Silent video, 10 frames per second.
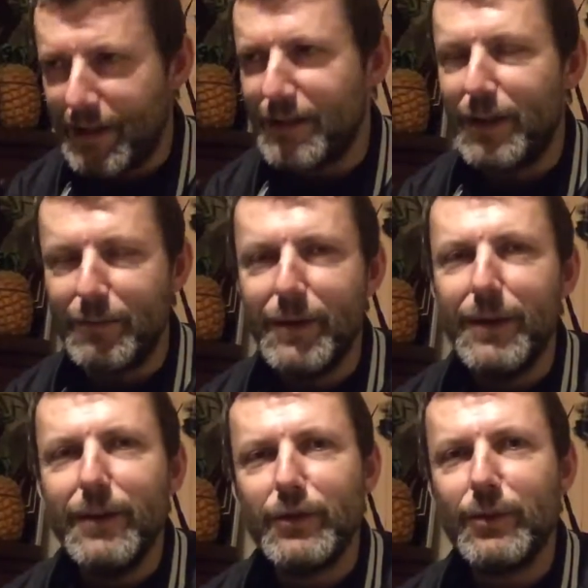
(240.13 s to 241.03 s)
That's how
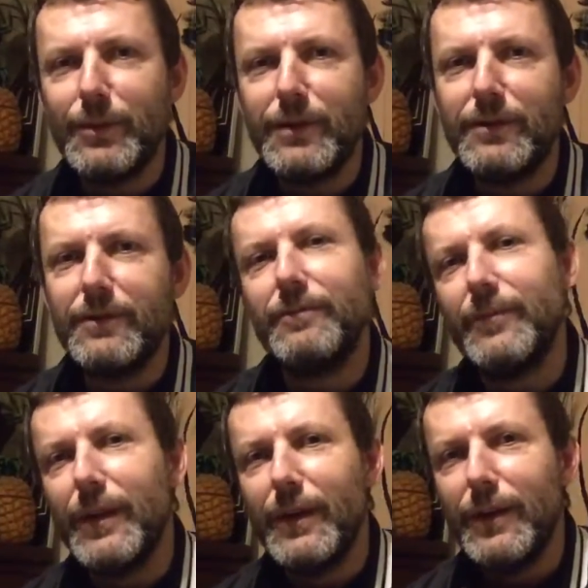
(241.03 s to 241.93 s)
somebody's
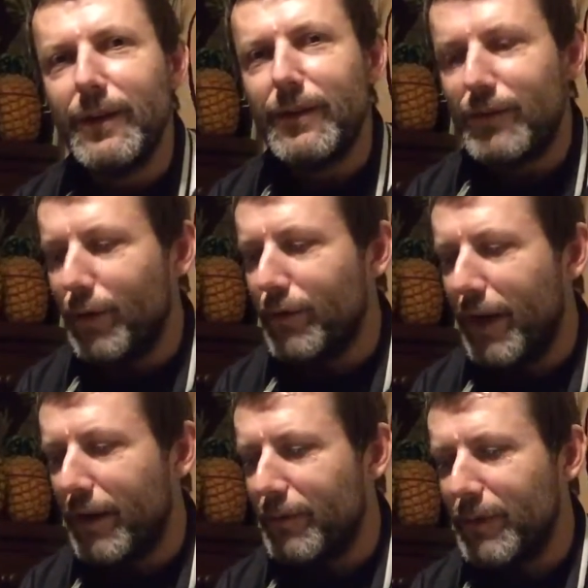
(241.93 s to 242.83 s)
done
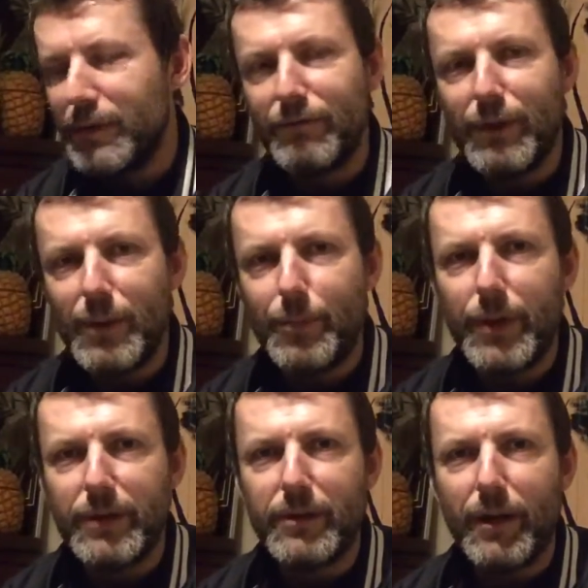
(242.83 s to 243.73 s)
that, because they're really
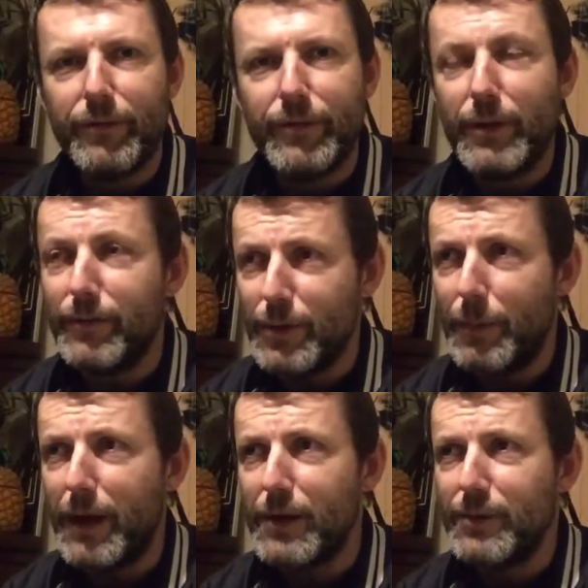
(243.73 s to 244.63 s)
pissed off. I don't know if it's the
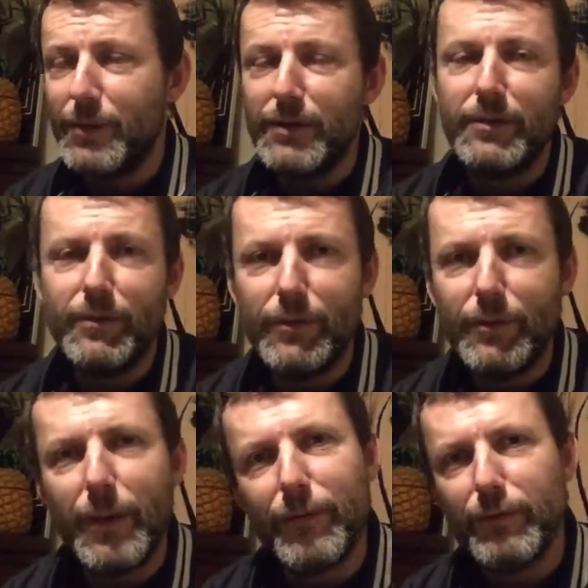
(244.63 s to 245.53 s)
management or
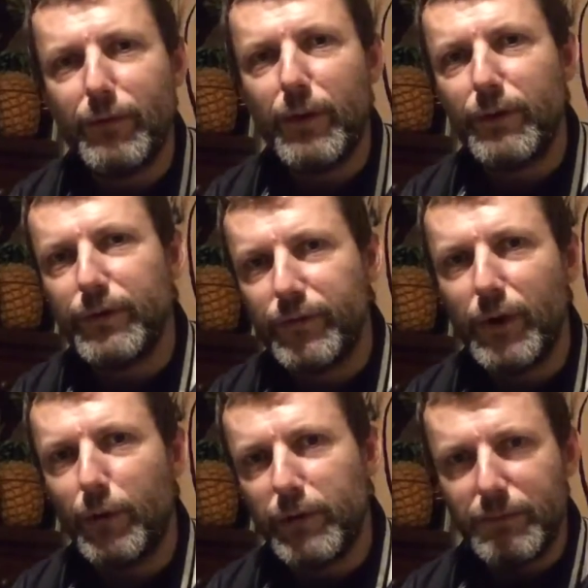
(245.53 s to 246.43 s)
whether the royals have
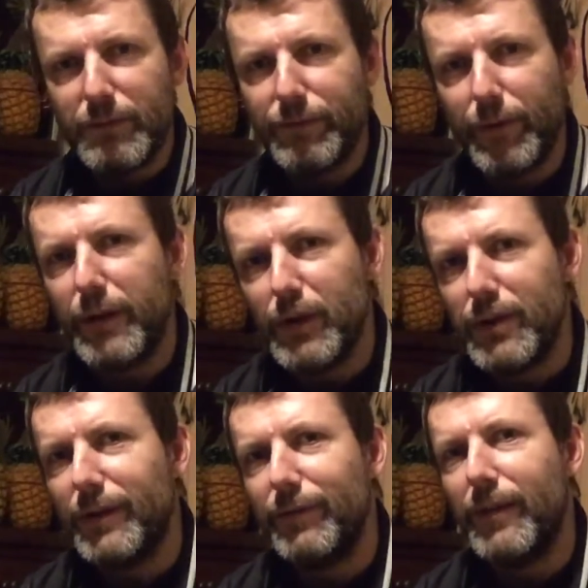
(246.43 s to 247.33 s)
told them to fucking
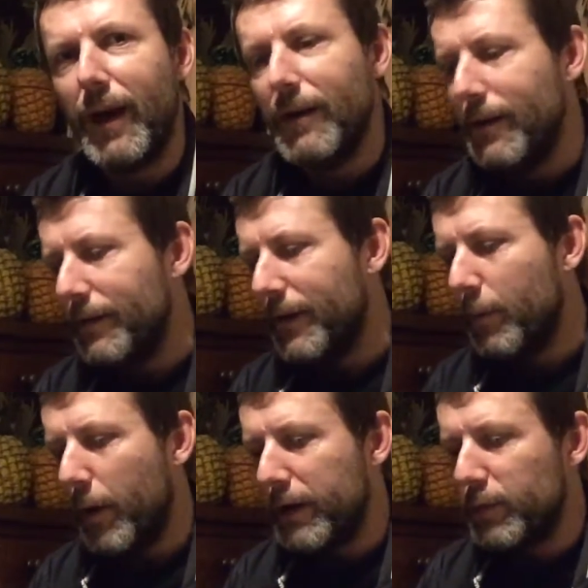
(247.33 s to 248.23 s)
shift that.
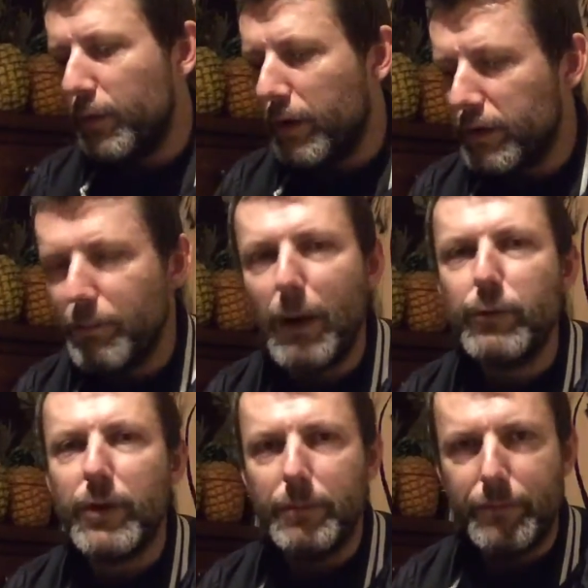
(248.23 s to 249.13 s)
Then waxworks,
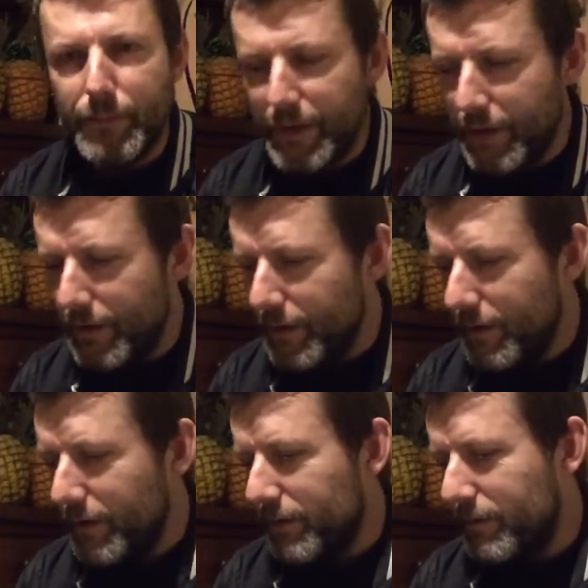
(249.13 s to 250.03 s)
melt them,
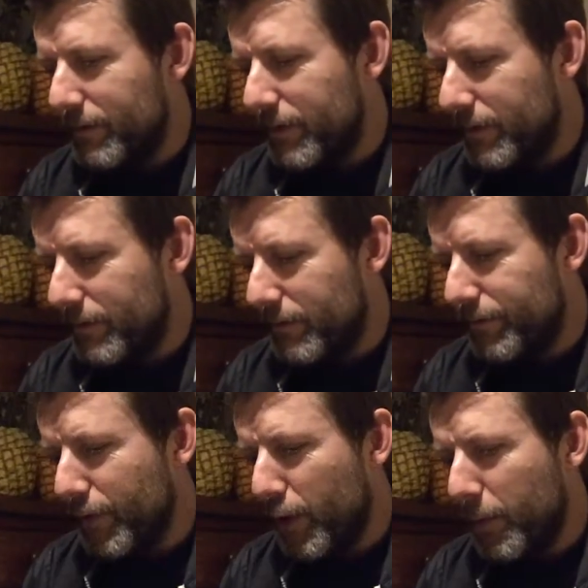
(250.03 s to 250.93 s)

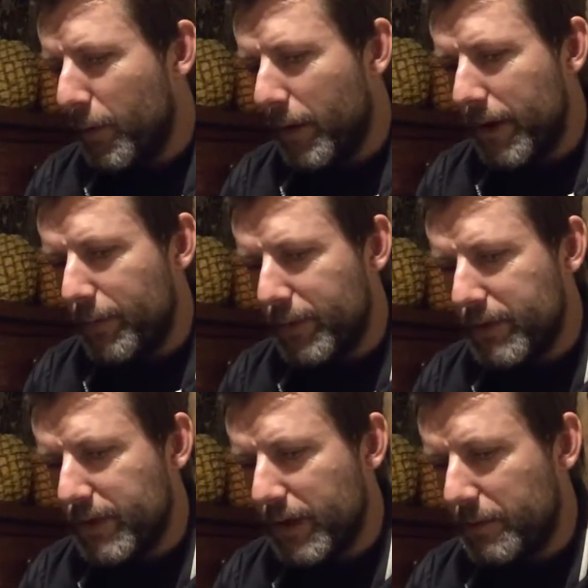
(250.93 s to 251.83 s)
throw them away. But